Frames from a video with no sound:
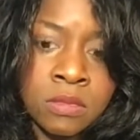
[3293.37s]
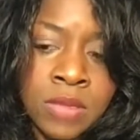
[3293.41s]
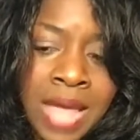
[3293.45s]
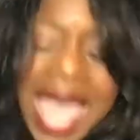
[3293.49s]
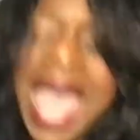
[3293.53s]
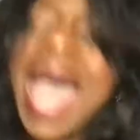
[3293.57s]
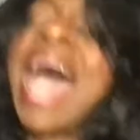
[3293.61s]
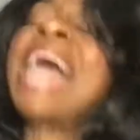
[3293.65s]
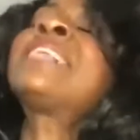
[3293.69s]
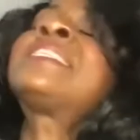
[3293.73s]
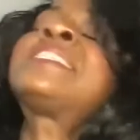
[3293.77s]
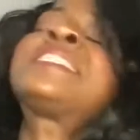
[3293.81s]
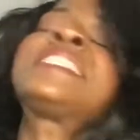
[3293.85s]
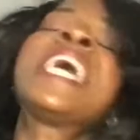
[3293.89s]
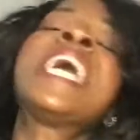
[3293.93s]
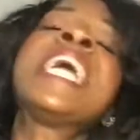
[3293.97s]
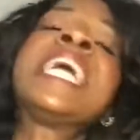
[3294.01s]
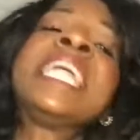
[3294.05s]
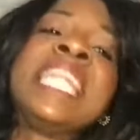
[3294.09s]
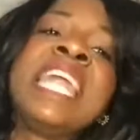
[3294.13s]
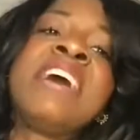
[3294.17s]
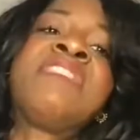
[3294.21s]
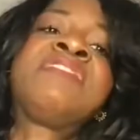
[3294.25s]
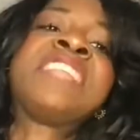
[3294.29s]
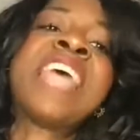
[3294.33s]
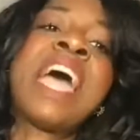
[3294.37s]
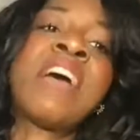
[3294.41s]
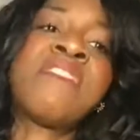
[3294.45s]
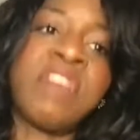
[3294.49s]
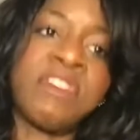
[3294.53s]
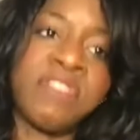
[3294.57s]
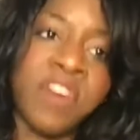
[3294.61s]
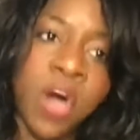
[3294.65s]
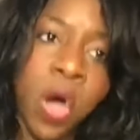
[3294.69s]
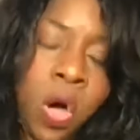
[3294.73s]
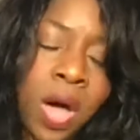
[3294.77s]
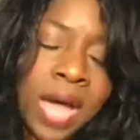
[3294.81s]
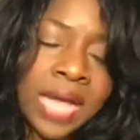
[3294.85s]
I'll sing Lift Every
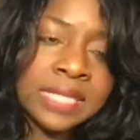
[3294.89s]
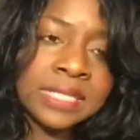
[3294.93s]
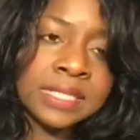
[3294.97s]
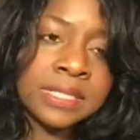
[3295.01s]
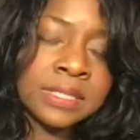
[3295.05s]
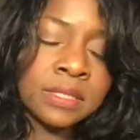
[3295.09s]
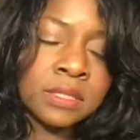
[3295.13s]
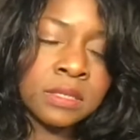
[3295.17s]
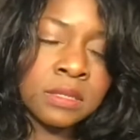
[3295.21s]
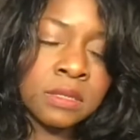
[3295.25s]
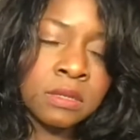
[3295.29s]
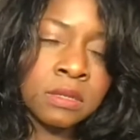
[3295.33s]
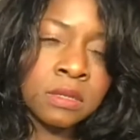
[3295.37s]
Voice.